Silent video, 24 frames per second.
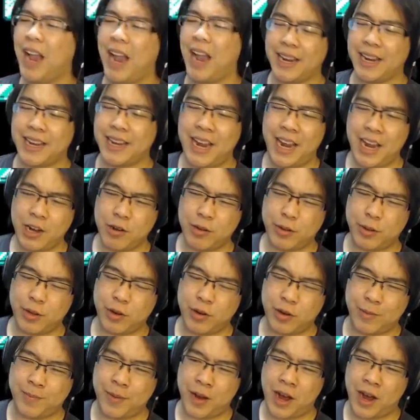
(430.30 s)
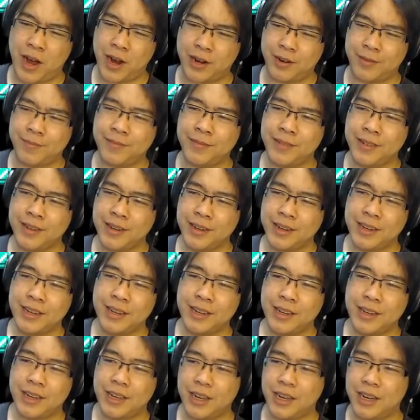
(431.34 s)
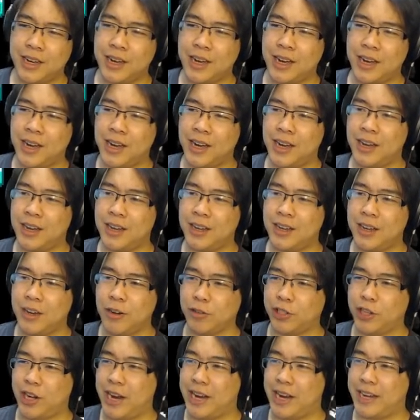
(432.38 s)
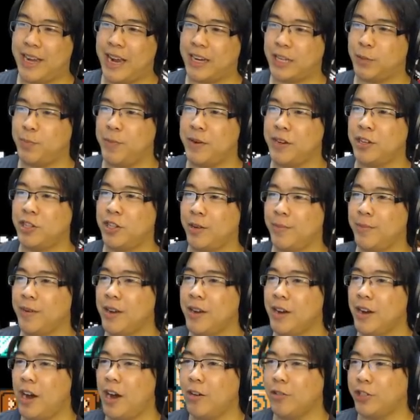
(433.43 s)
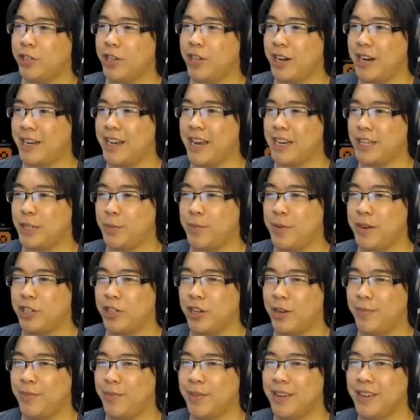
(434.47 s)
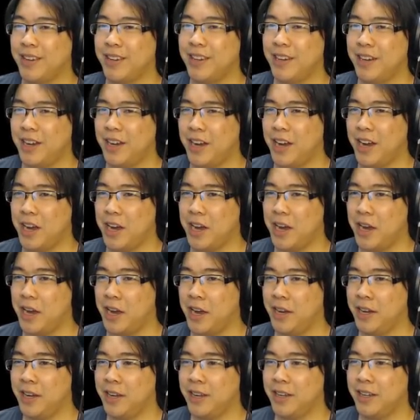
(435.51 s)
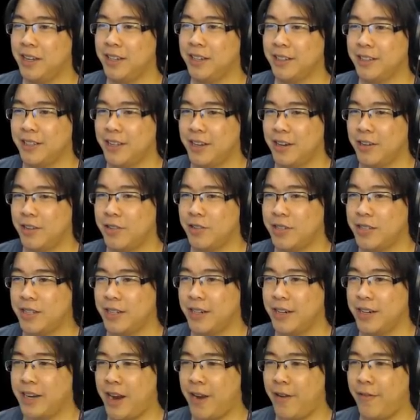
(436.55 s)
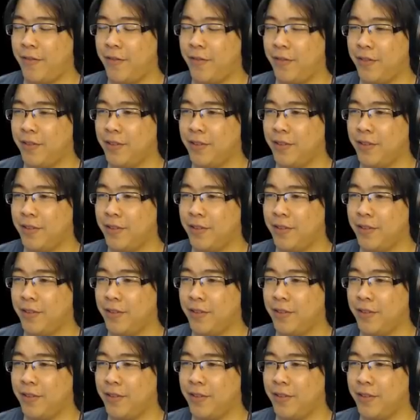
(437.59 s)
I can't go through the bottom. Uh, oh shit, I can't spin jump. Oh shit, I can't spin jump. Uh, there goes the leaf.